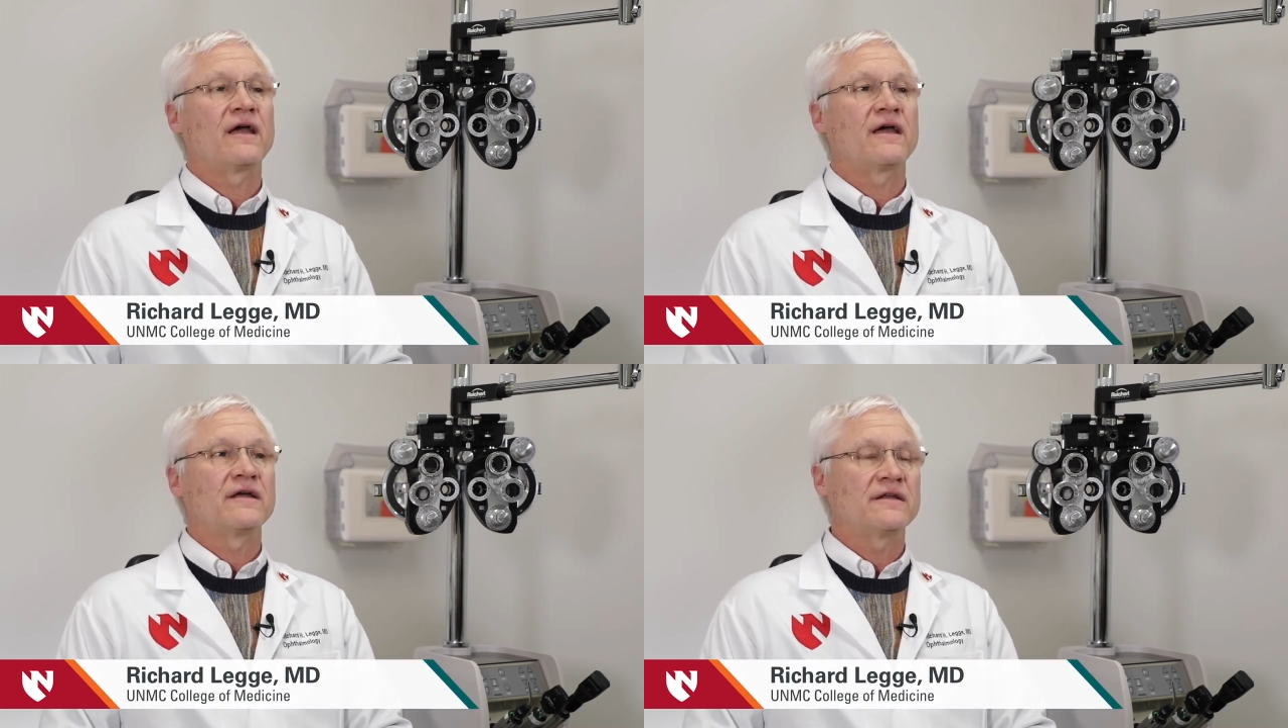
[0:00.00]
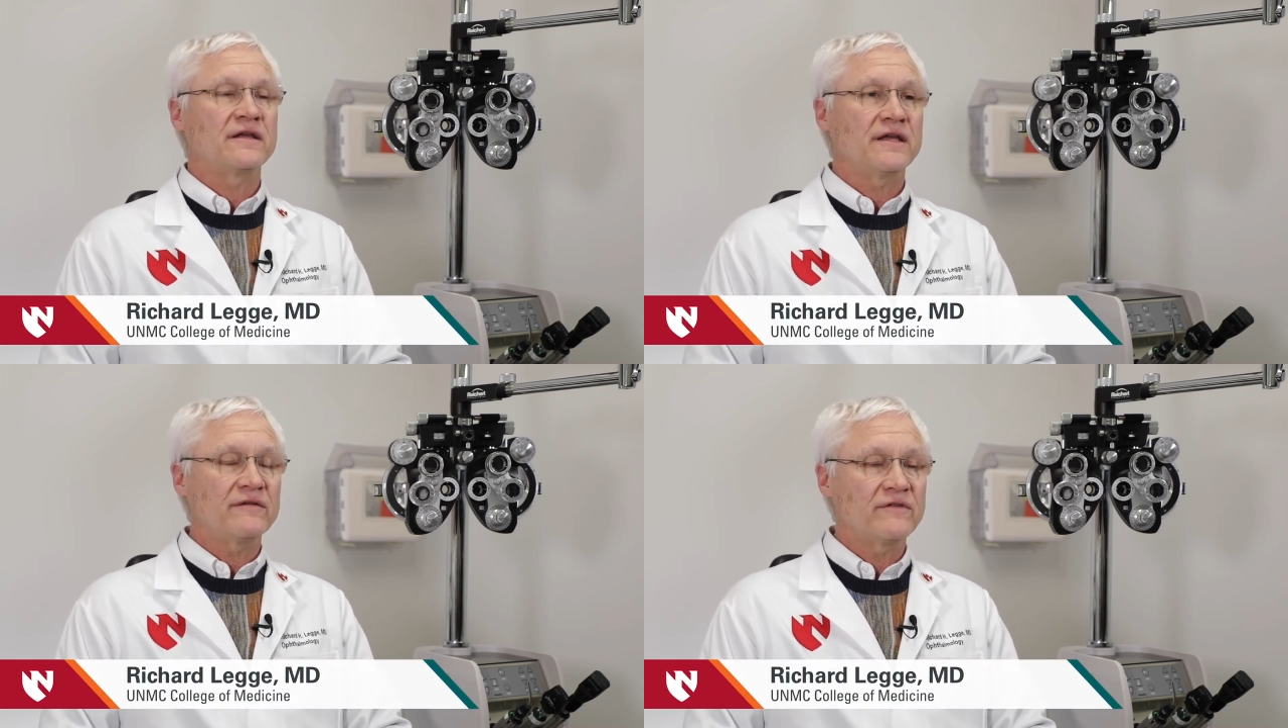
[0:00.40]
and
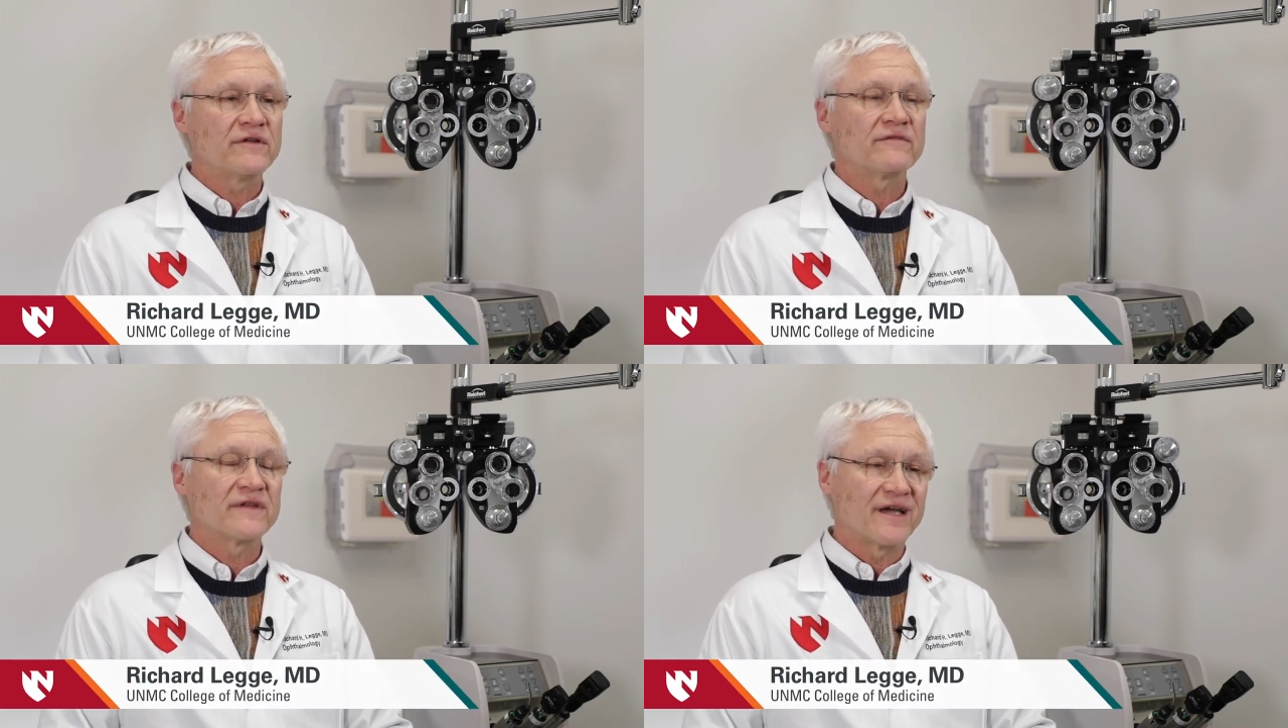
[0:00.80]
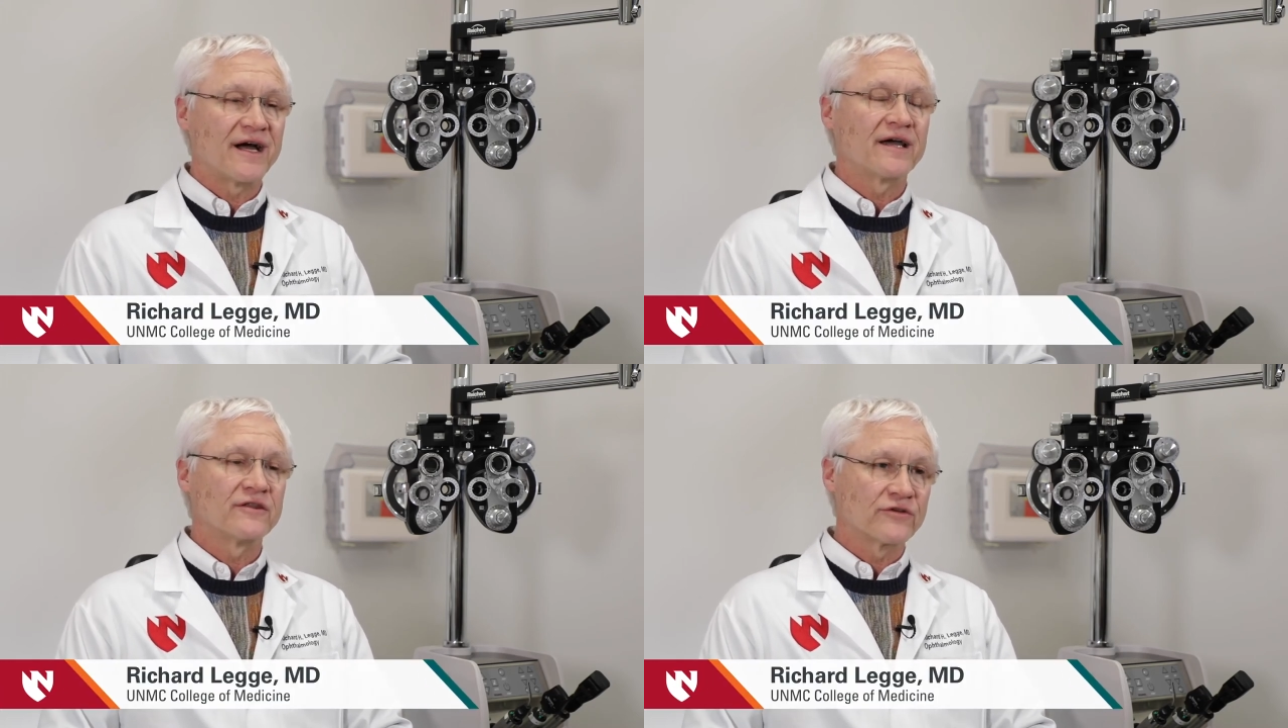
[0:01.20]
even if the
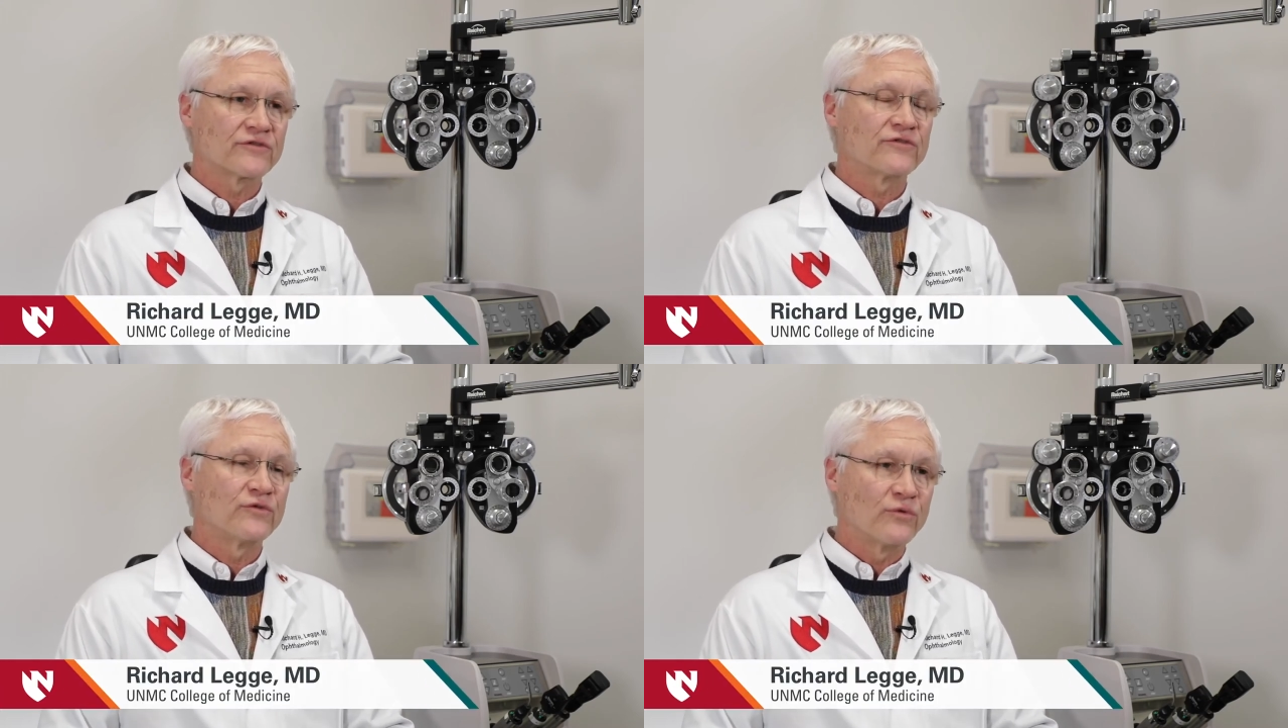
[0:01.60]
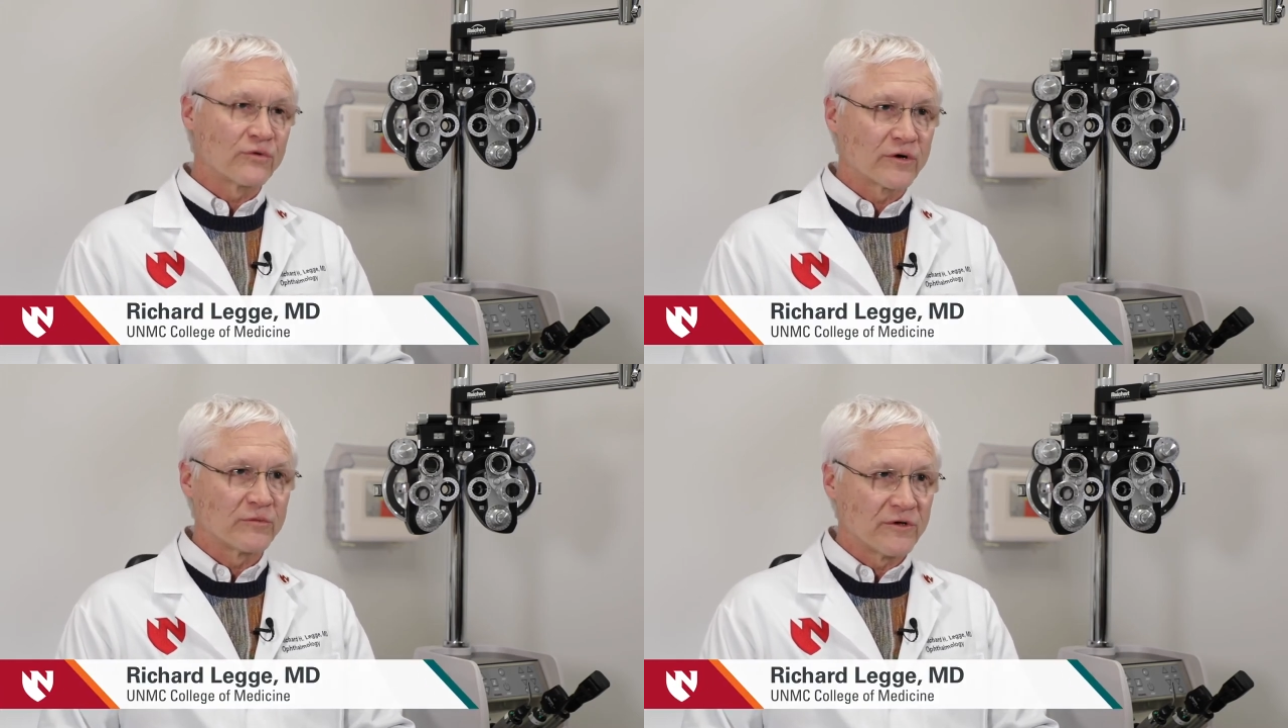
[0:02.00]
eye looks
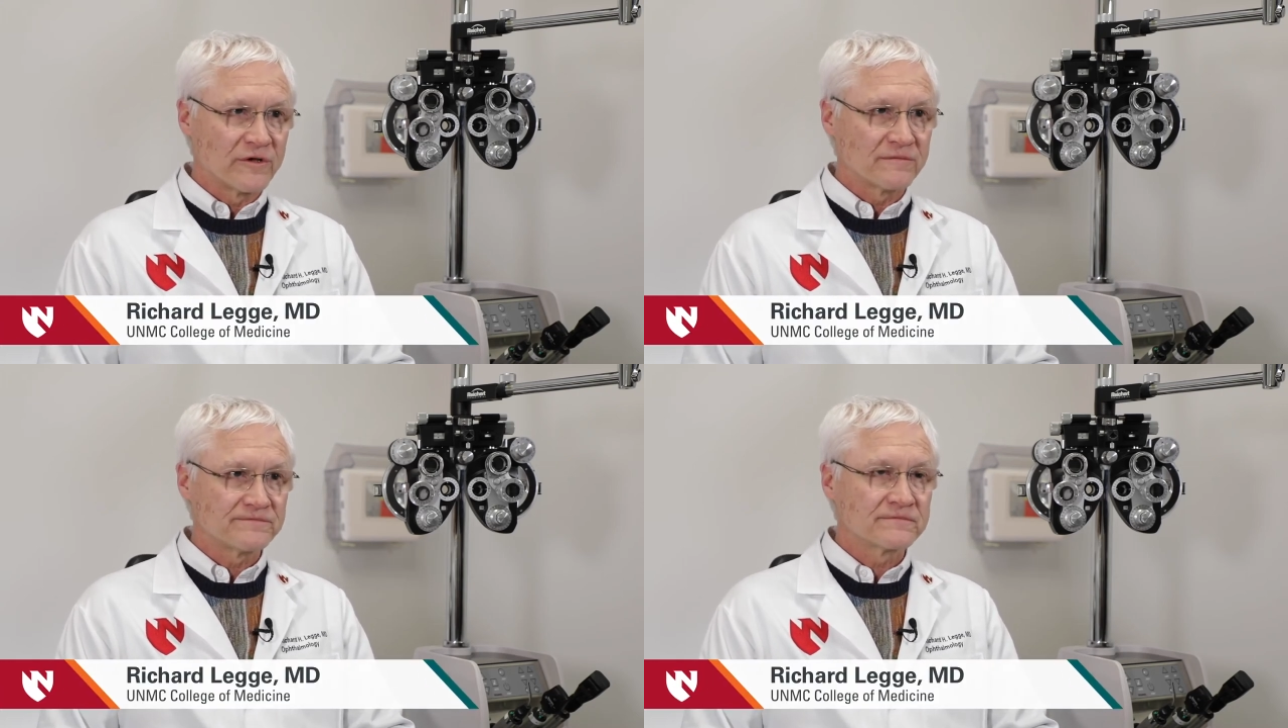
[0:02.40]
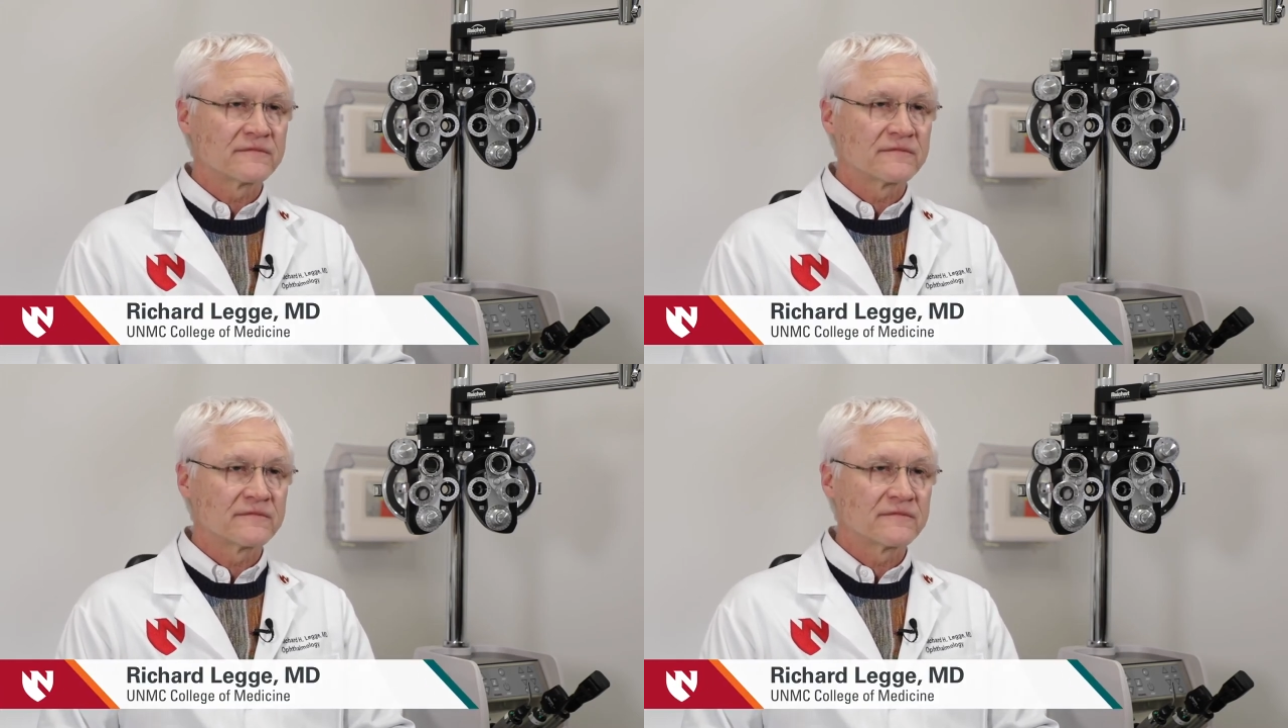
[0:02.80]
normal,